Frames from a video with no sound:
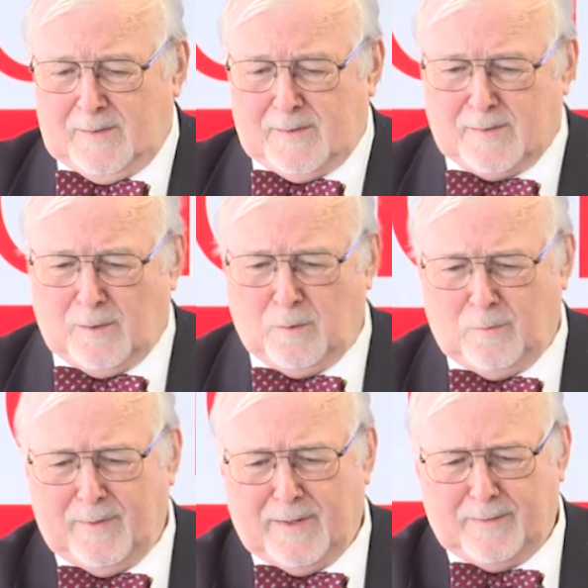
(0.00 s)
So
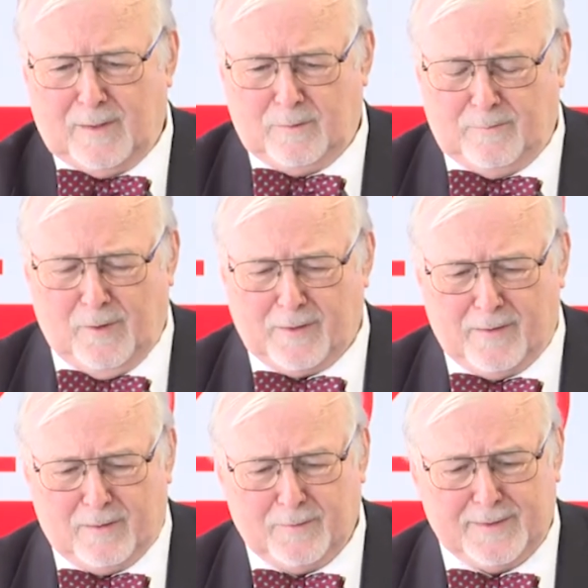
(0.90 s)
we are now
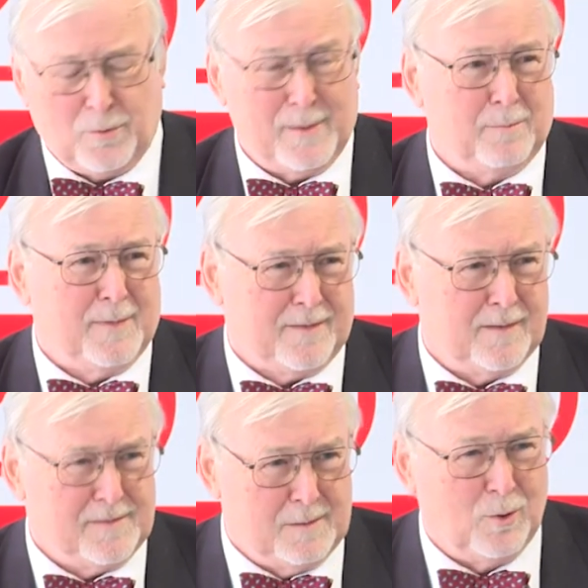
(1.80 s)
working on a treatment
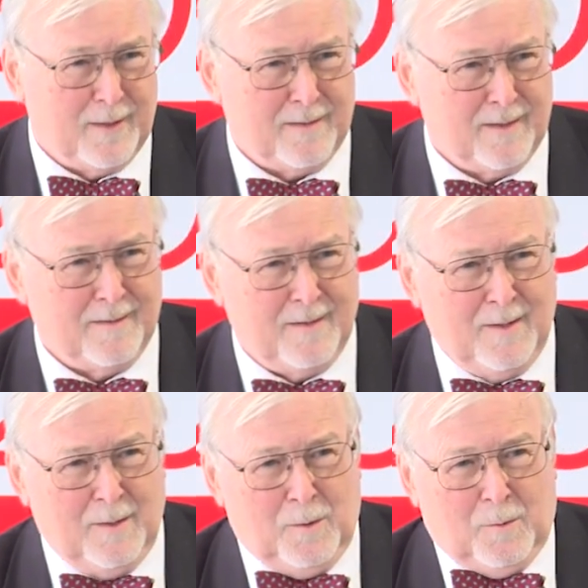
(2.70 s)
simulator,
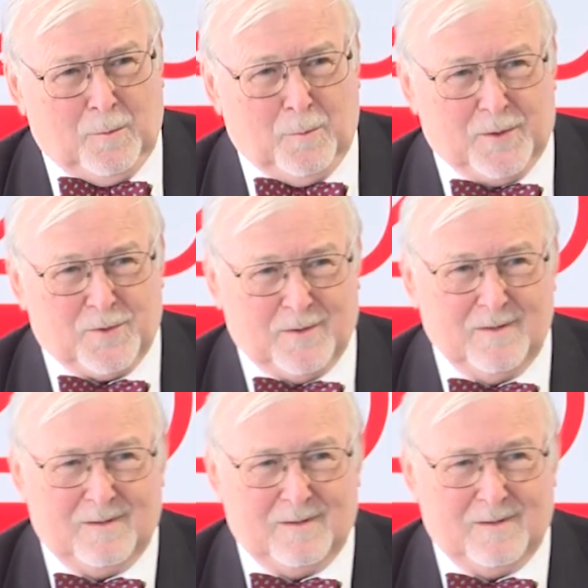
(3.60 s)
which